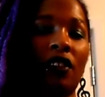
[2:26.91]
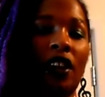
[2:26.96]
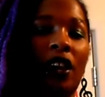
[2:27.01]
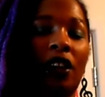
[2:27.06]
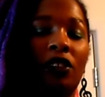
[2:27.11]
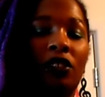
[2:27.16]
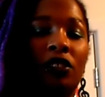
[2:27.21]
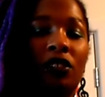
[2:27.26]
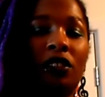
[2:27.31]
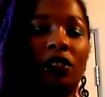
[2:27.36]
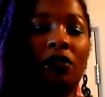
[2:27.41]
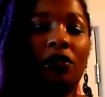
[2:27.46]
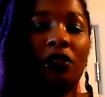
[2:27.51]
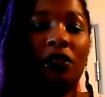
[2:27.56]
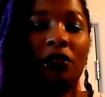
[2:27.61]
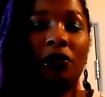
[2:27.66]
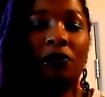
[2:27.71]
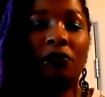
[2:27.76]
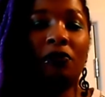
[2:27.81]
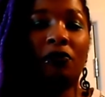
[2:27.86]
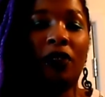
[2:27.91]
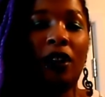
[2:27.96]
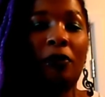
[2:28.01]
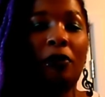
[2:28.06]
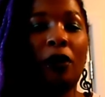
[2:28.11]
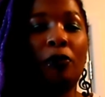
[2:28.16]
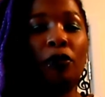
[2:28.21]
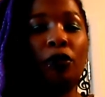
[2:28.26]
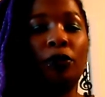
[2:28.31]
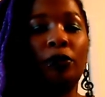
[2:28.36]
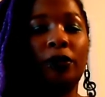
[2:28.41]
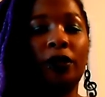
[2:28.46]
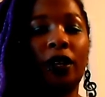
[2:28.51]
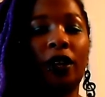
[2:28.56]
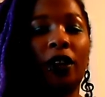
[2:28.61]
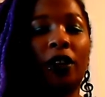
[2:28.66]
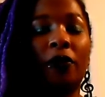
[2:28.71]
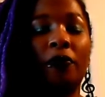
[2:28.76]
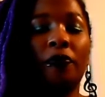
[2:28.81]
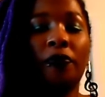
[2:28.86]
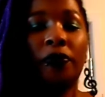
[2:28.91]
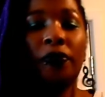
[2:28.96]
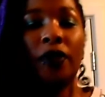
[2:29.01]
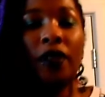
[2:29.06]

around where my boobs are,